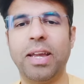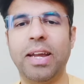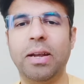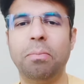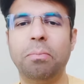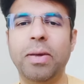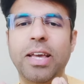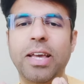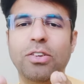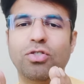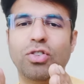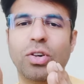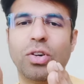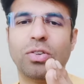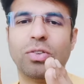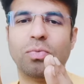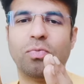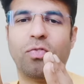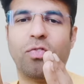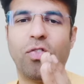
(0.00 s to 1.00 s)
it makes
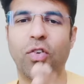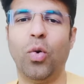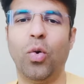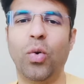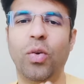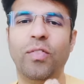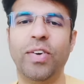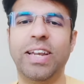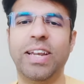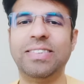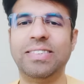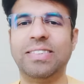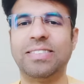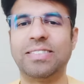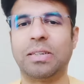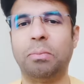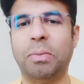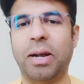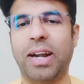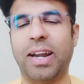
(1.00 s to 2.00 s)
your flow very
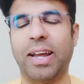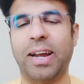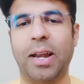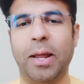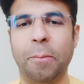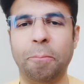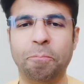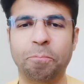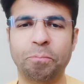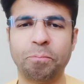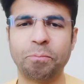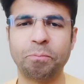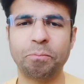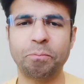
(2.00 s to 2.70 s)
systematically.